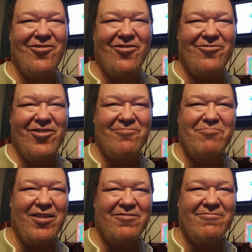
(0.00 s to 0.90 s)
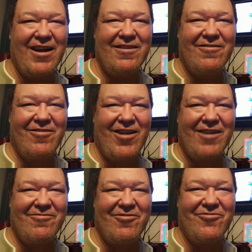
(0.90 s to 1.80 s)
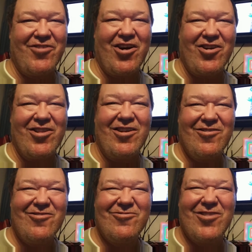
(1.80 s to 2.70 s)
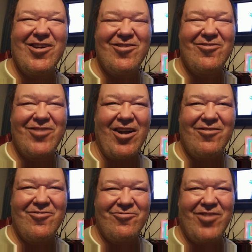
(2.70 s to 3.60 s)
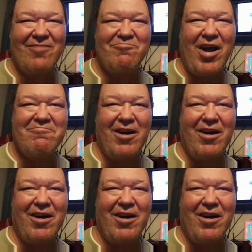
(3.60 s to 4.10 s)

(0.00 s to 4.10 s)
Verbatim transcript: or your mother writing your an Irish song like like like like my